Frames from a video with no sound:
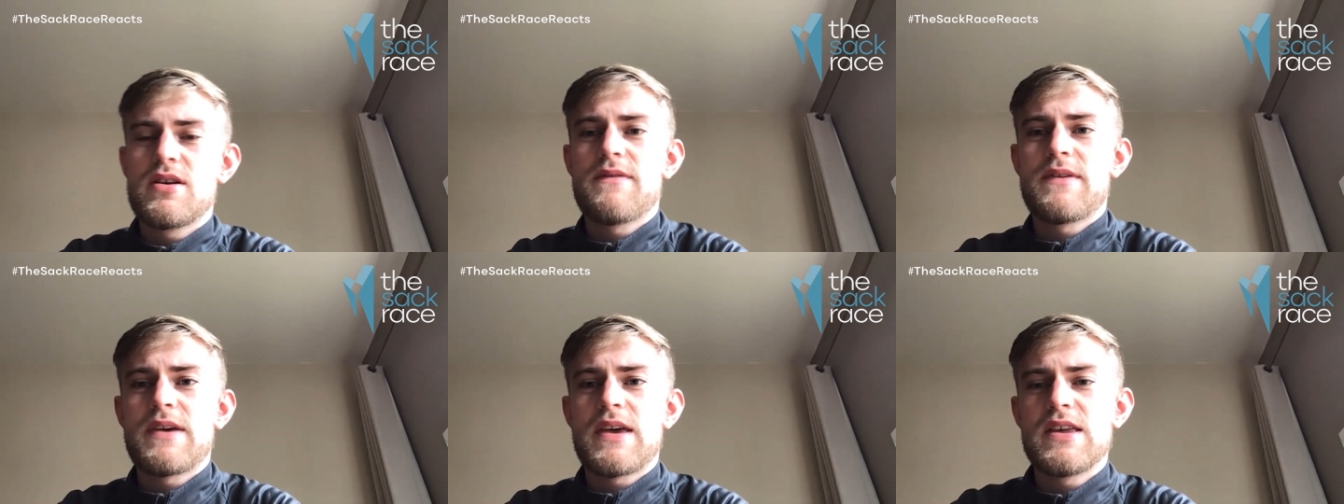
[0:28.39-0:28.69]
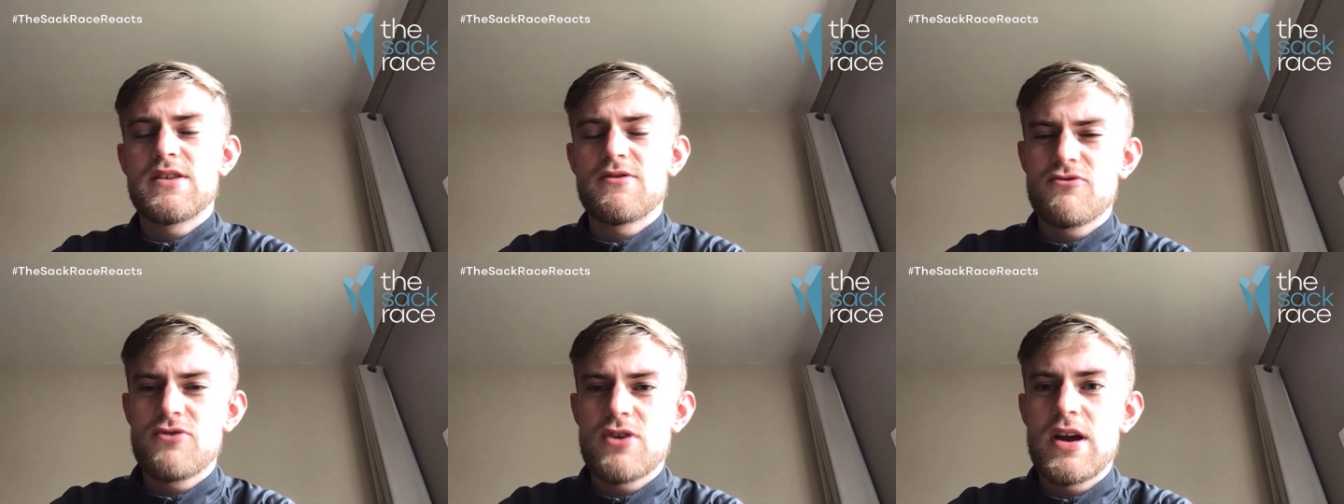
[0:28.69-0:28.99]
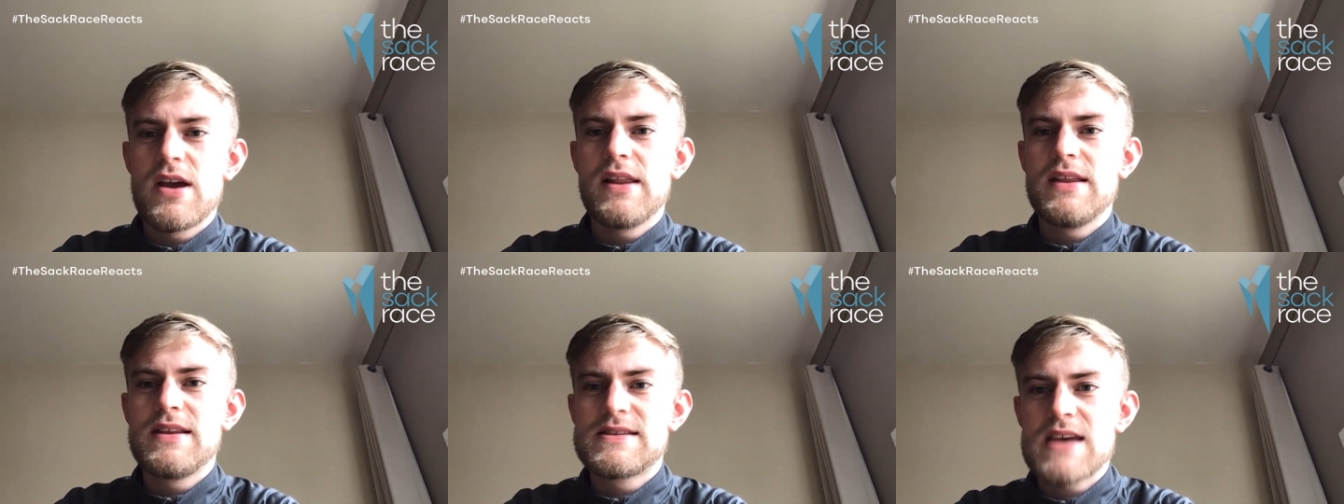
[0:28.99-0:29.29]
I think he's a
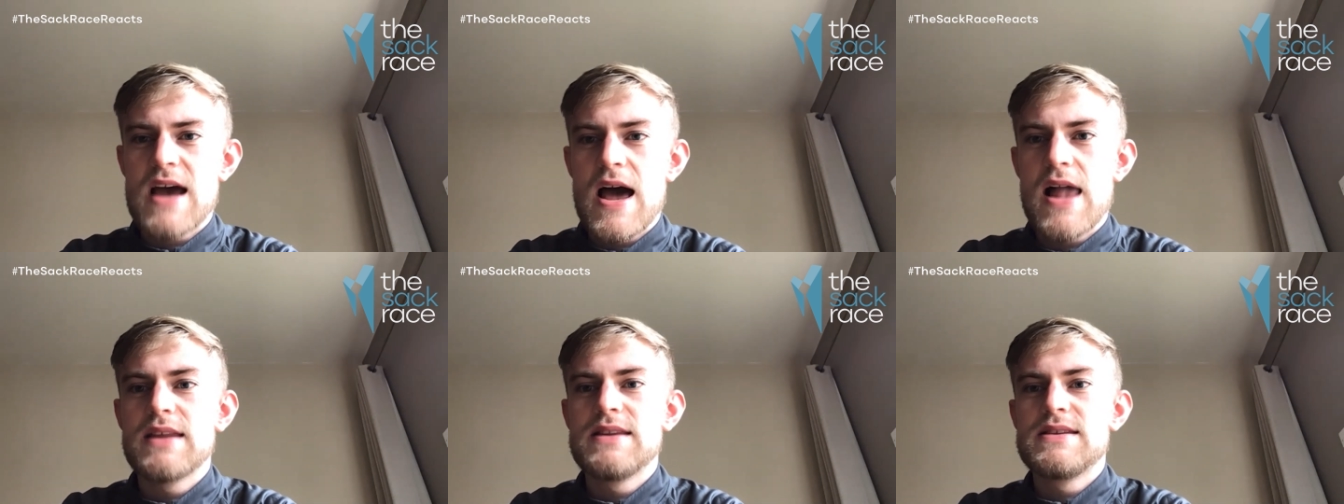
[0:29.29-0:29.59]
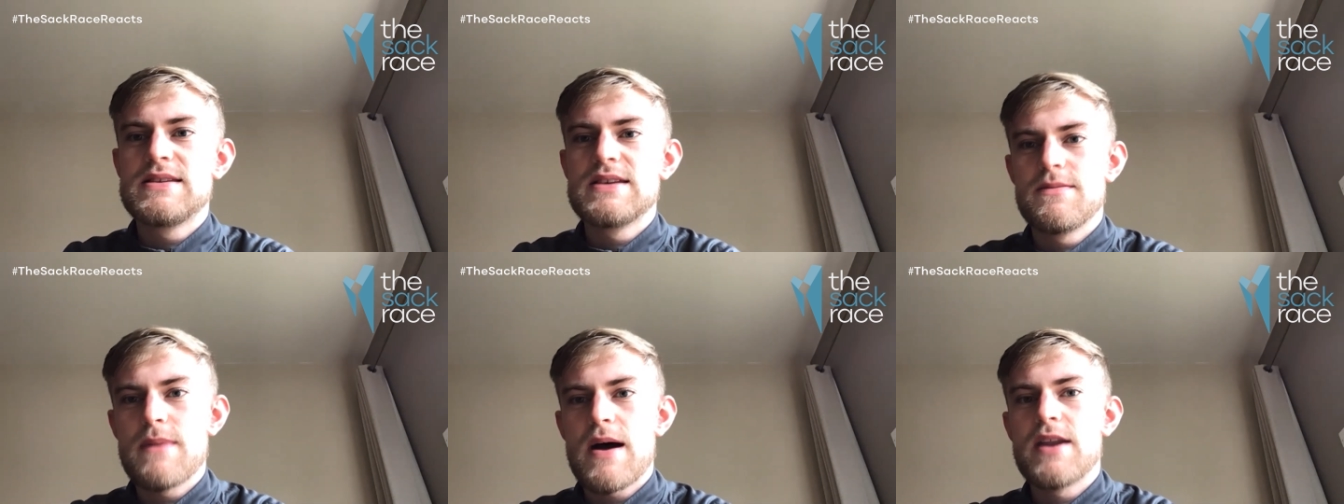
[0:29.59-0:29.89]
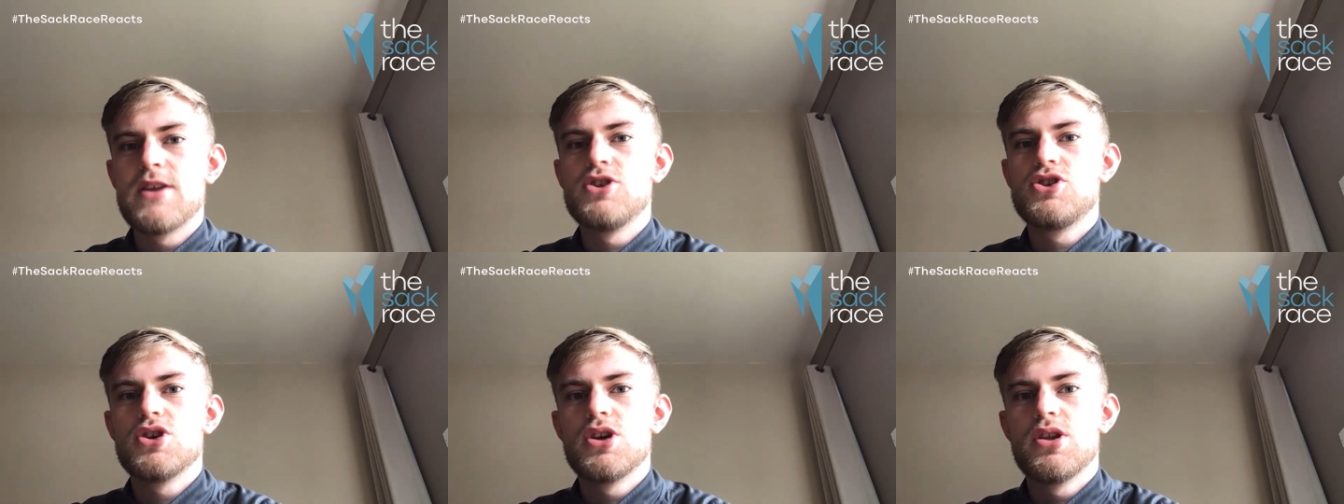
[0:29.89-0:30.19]
really talented
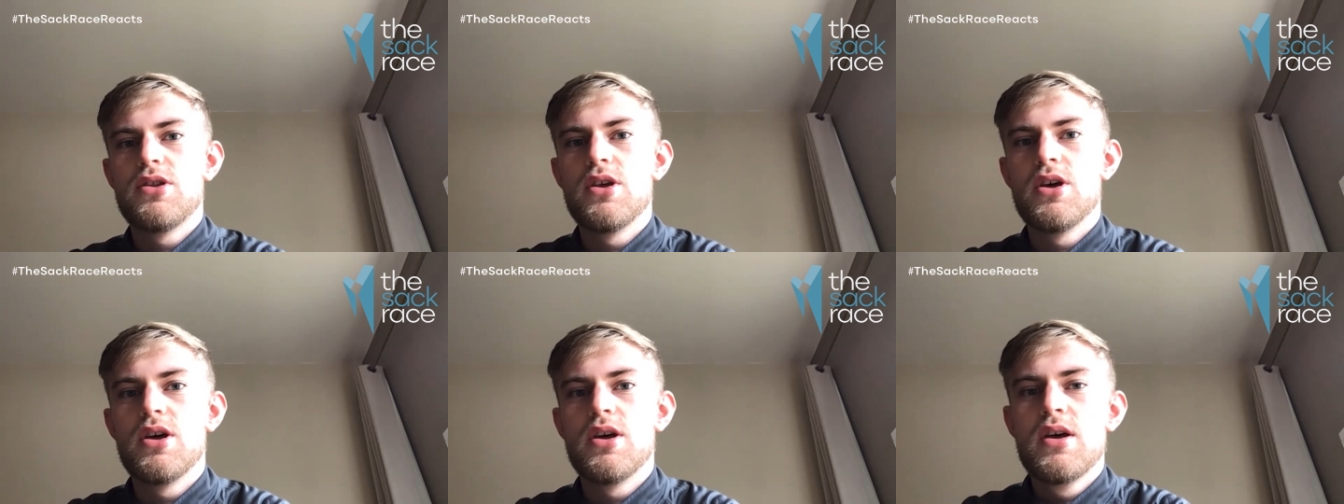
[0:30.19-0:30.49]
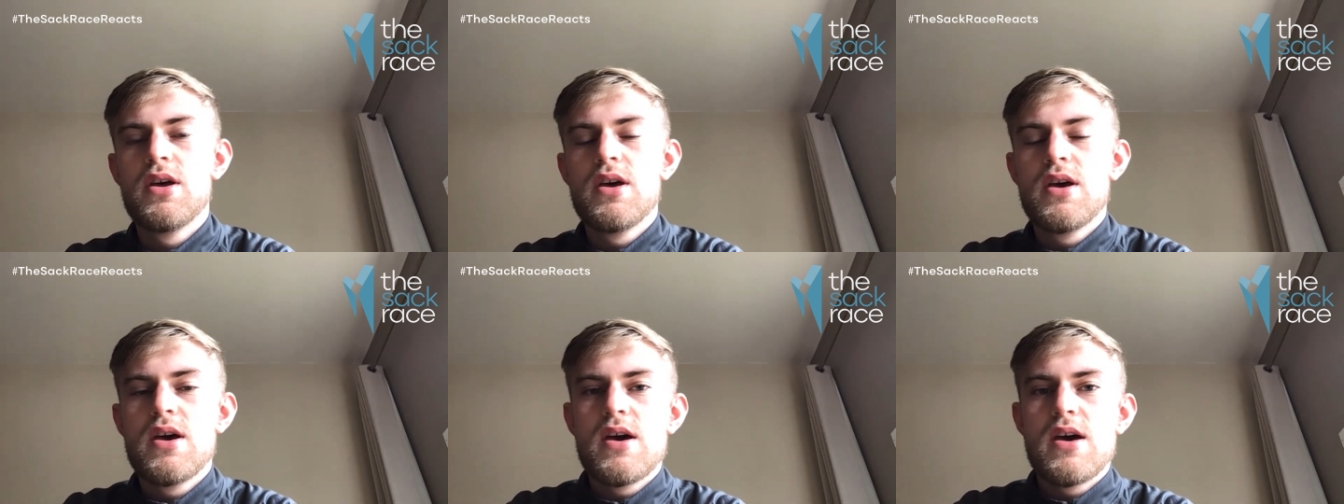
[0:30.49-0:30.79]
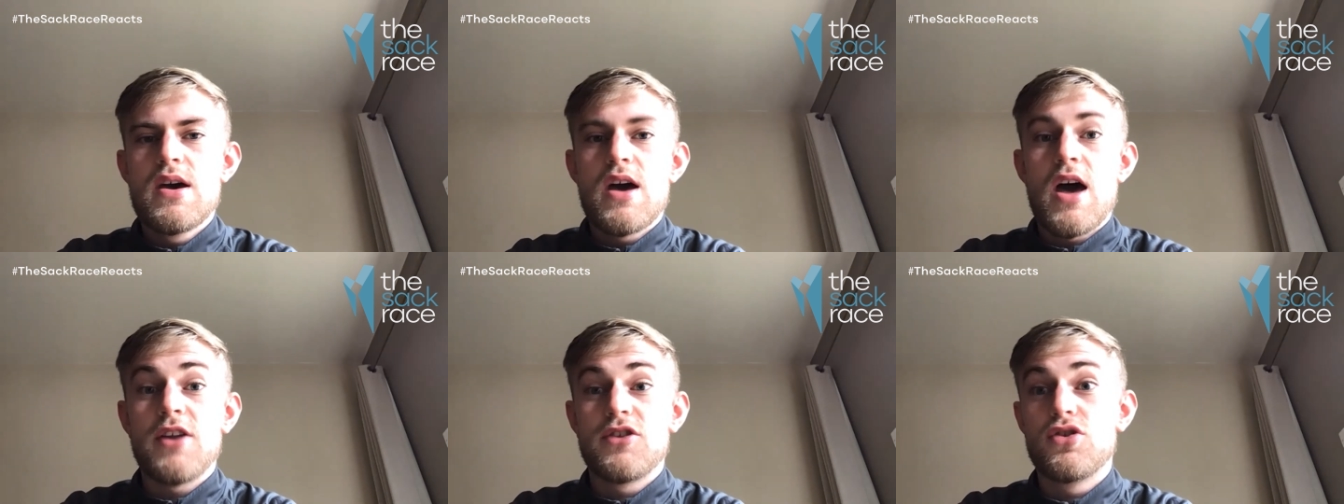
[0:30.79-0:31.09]
manager that
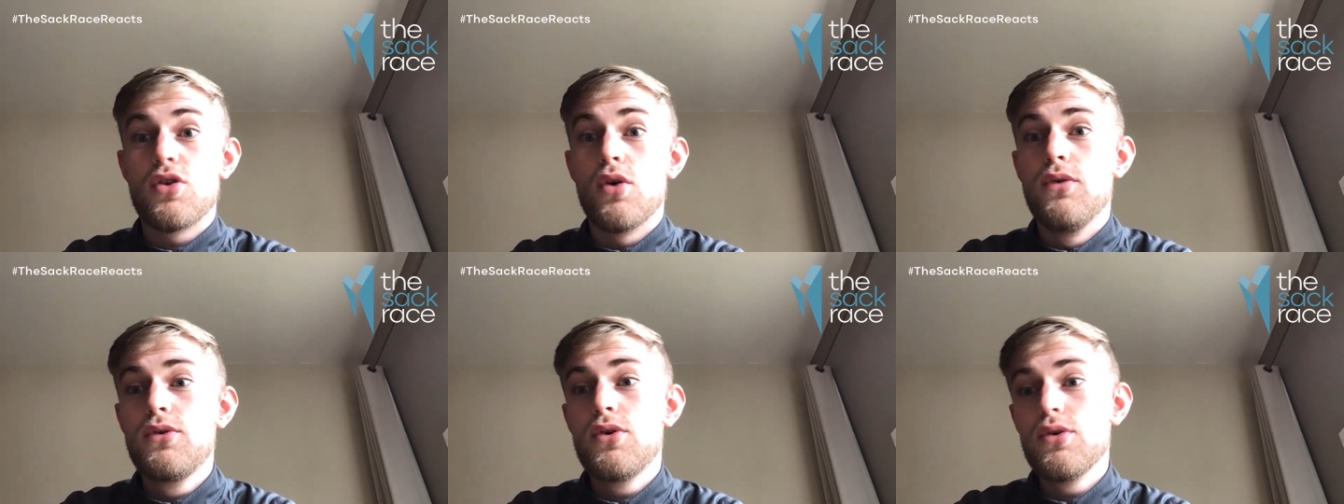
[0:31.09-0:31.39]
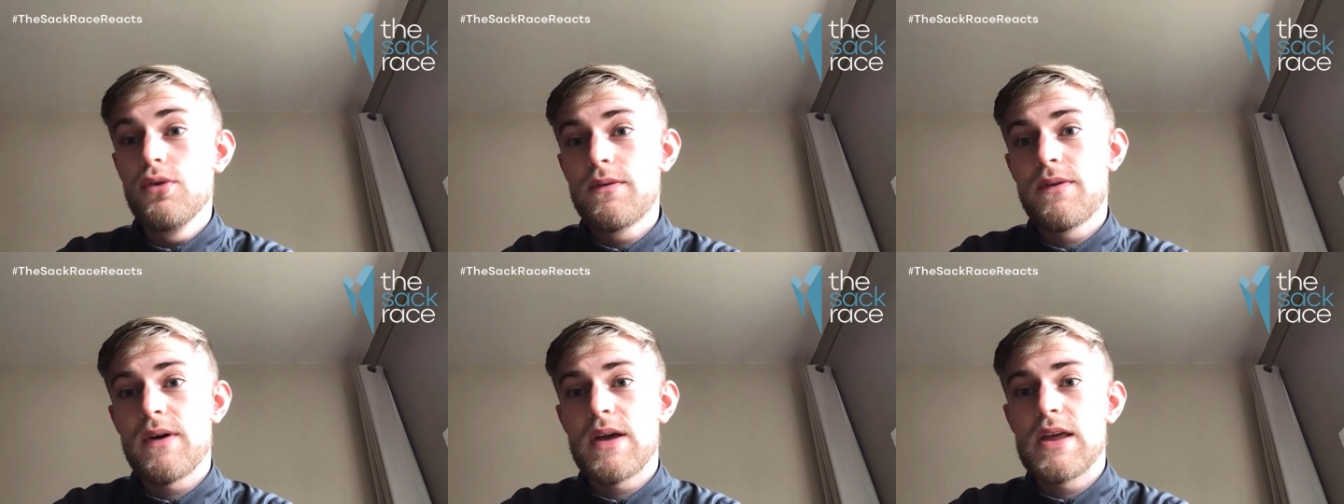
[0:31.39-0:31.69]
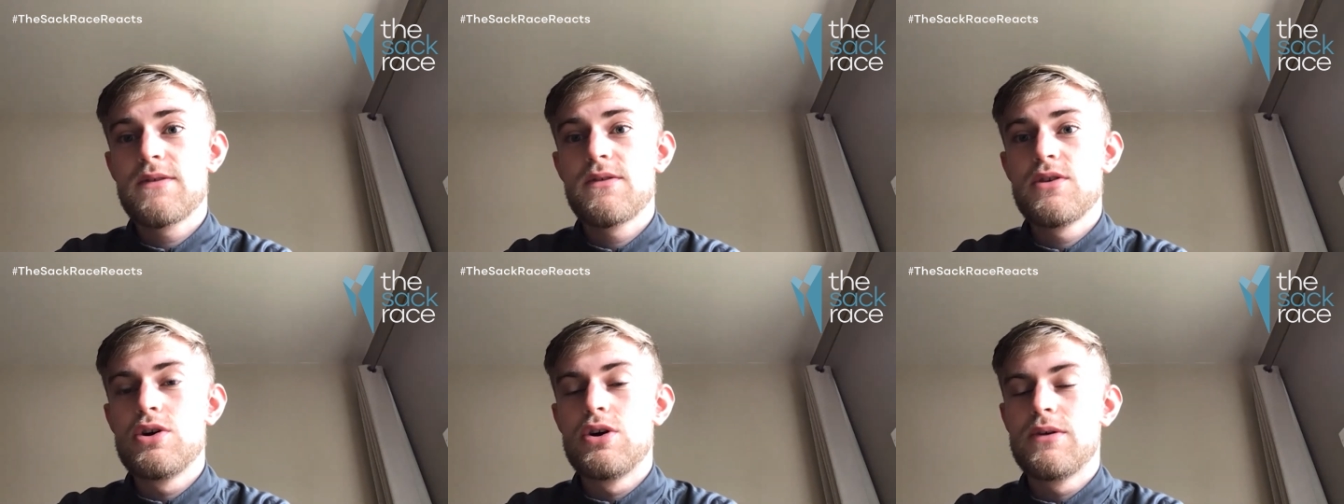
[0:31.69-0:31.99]
has done good
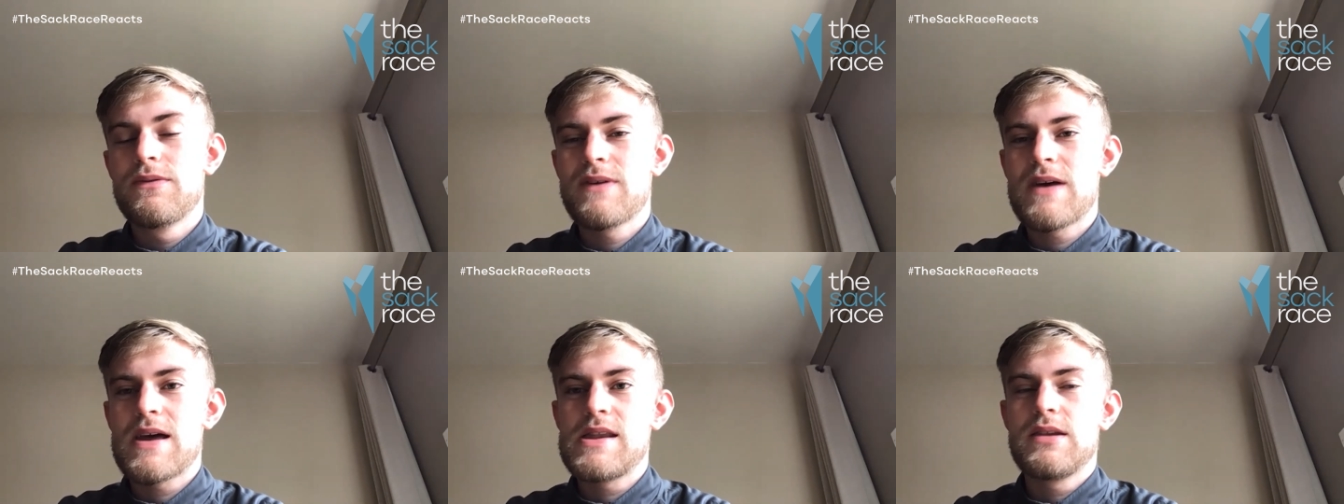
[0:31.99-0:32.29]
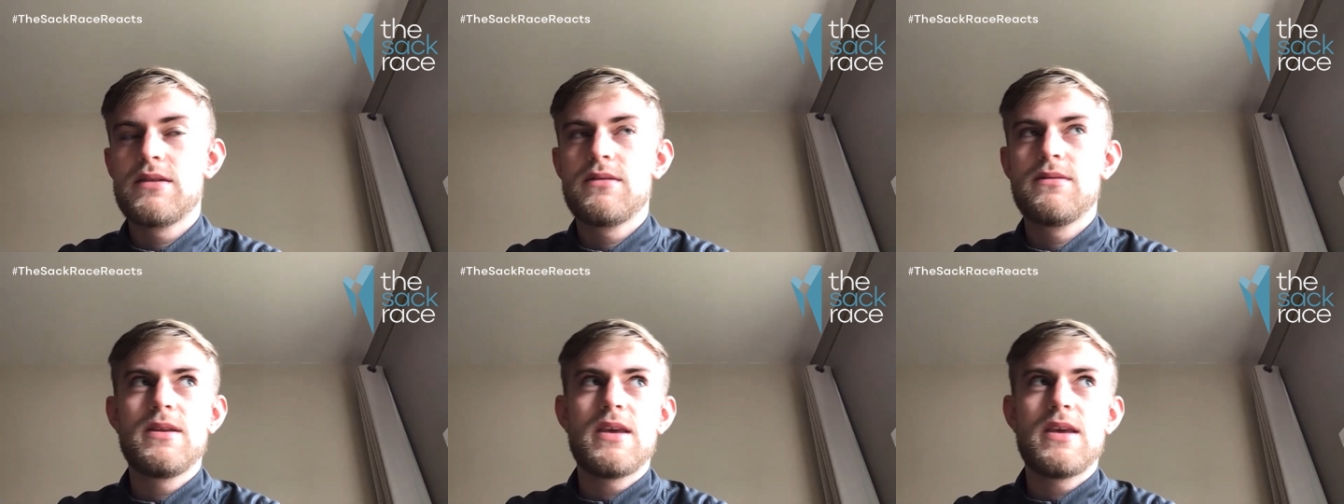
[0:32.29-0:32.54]
things for North End.